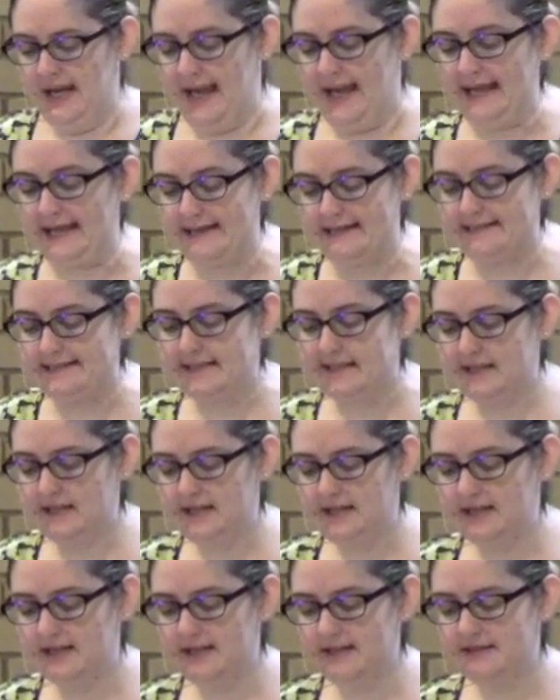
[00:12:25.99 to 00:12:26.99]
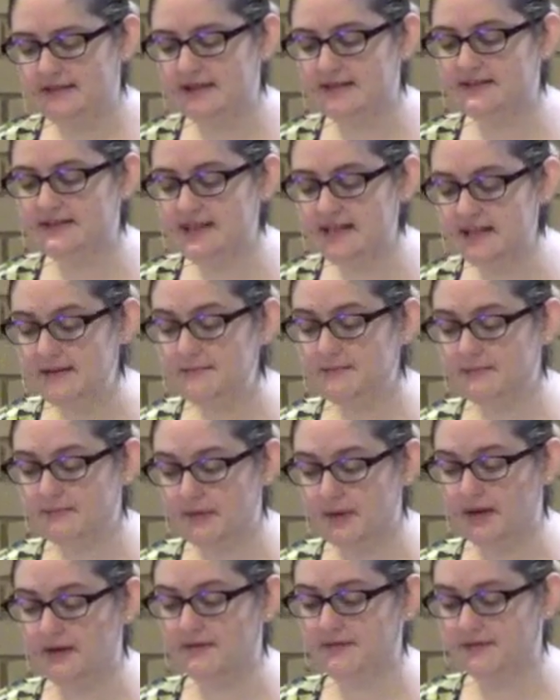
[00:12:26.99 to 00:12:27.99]
And the
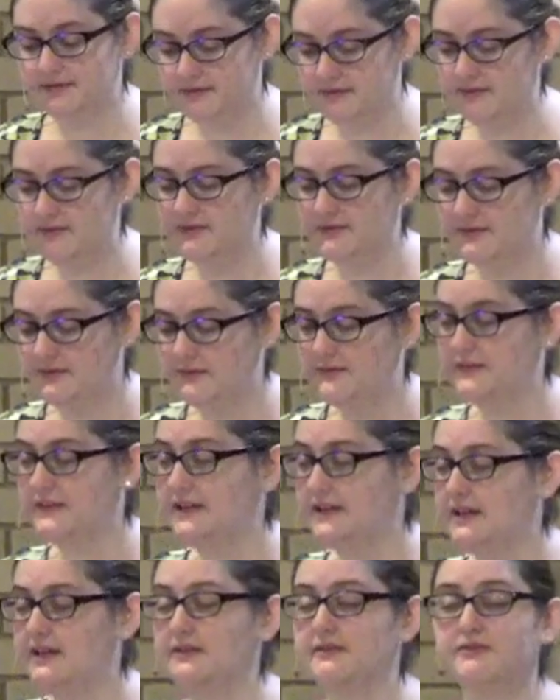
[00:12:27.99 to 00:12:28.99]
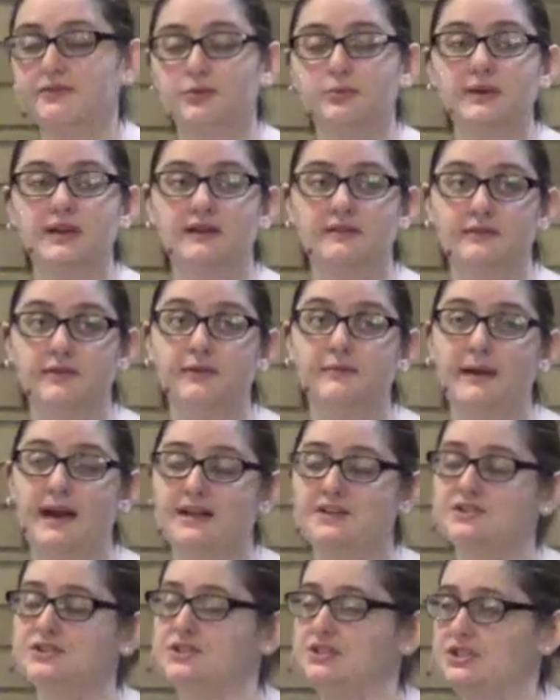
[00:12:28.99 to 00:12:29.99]
theme of thinking for Week of
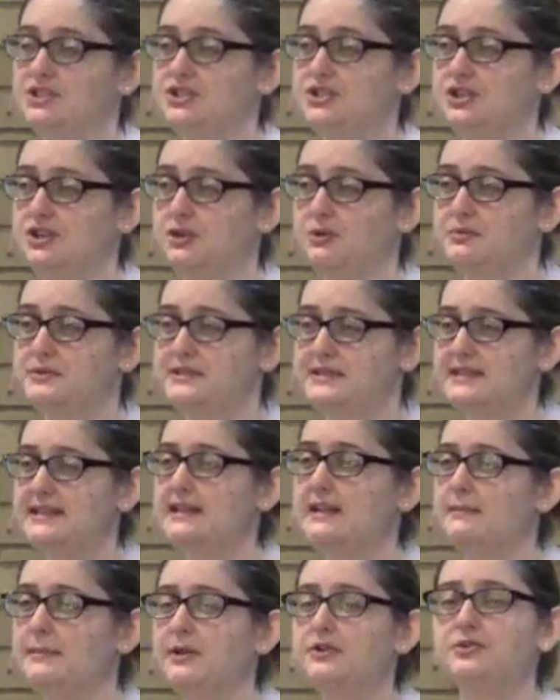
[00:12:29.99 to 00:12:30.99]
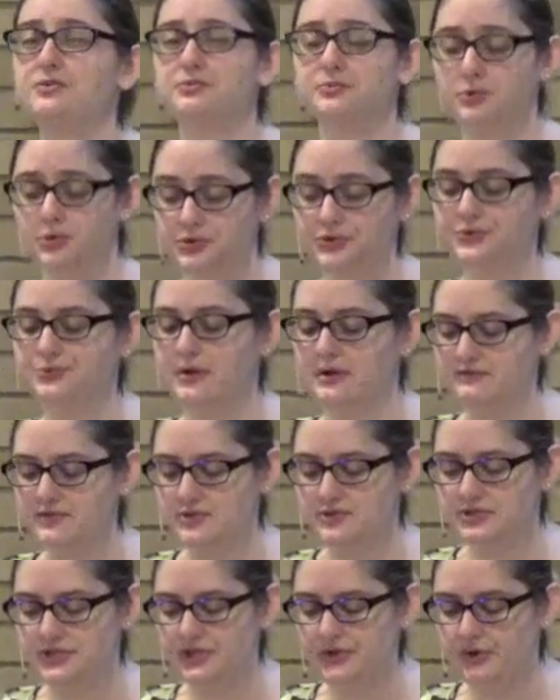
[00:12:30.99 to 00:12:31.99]
Compassion this year was thinking about the world
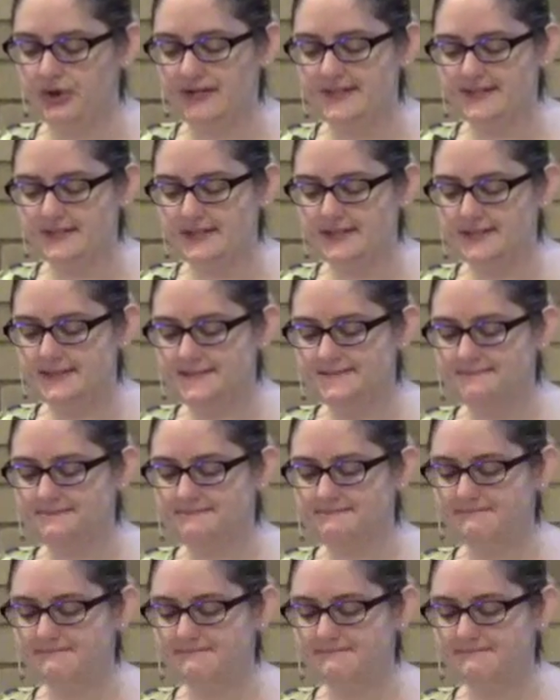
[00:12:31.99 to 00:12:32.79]
refugee crisis